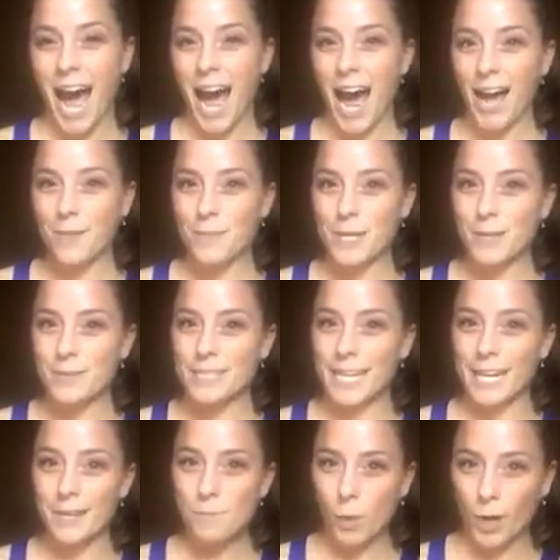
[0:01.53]
Hi, my name is
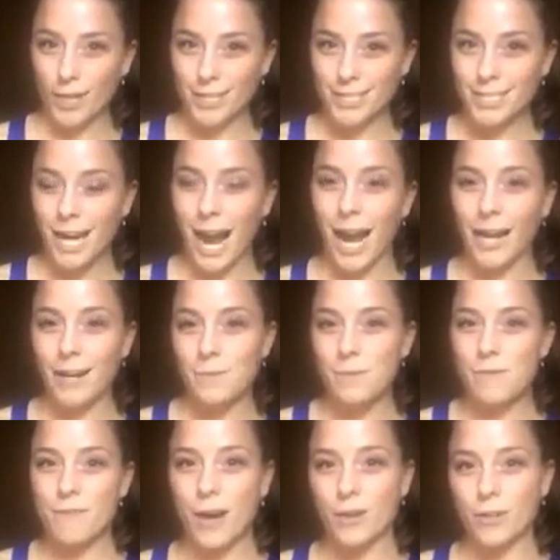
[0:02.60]
Katie Moyer. I am the
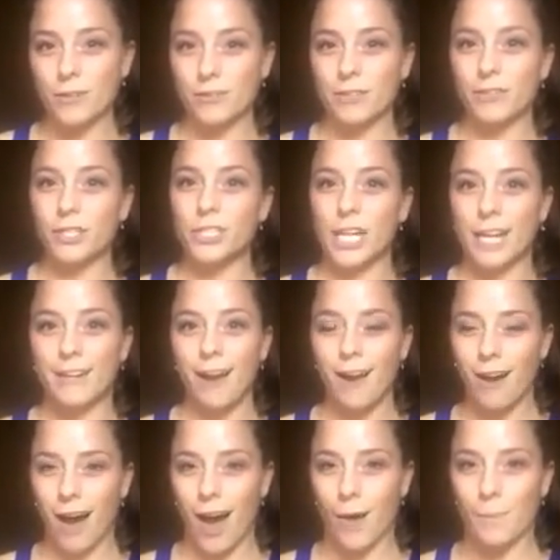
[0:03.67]
founder of
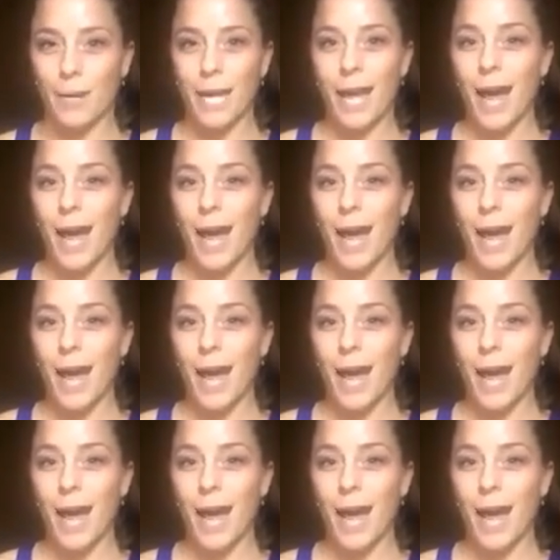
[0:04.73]
LiveYour10.com,